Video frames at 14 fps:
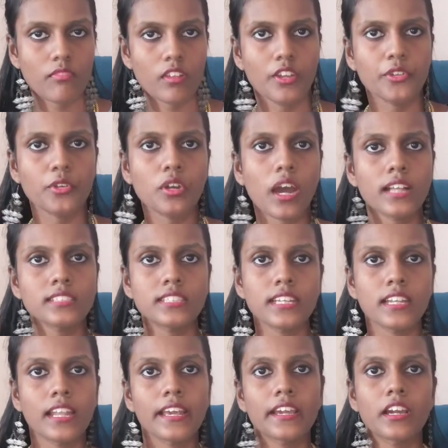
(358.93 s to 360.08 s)
And you can't
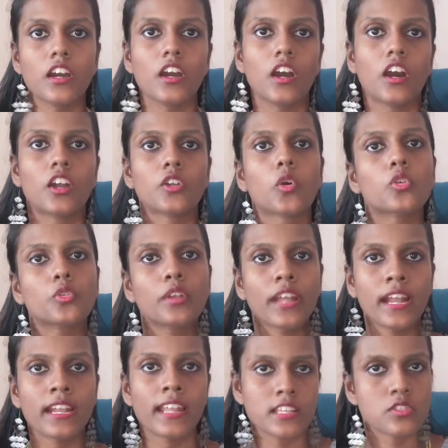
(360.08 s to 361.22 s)
say like no
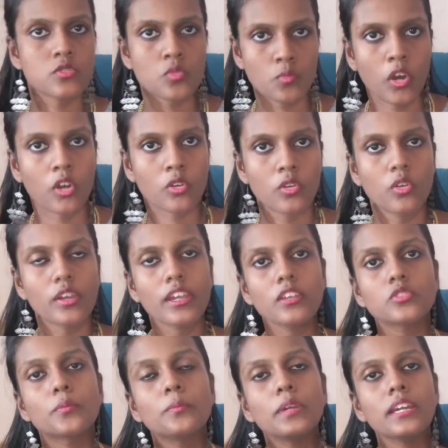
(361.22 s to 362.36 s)
today and yes tomorrow. Okay,
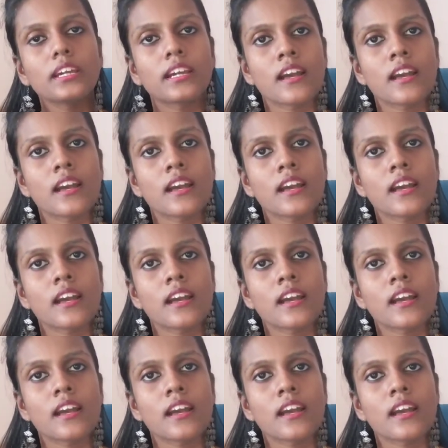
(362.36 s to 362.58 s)
so be